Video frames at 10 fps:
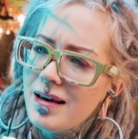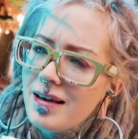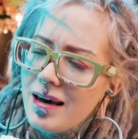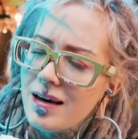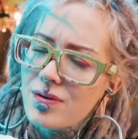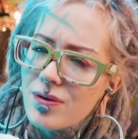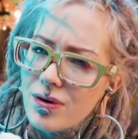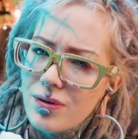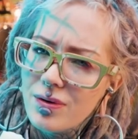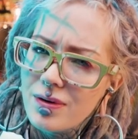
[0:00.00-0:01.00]
they
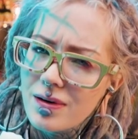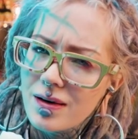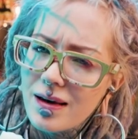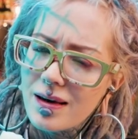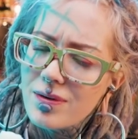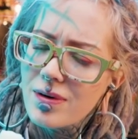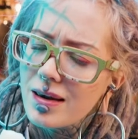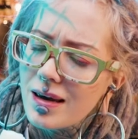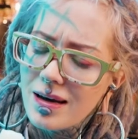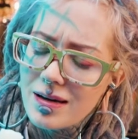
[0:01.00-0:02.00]
grow and where
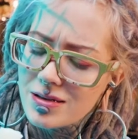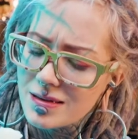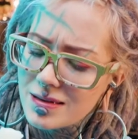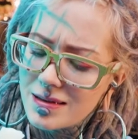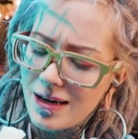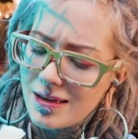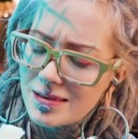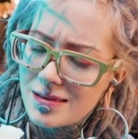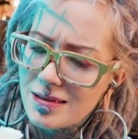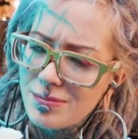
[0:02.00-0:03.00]
they just
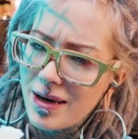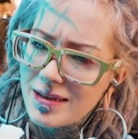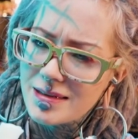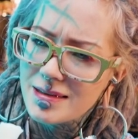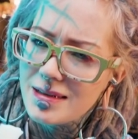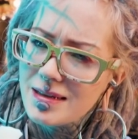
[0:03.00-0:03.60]
taste the best.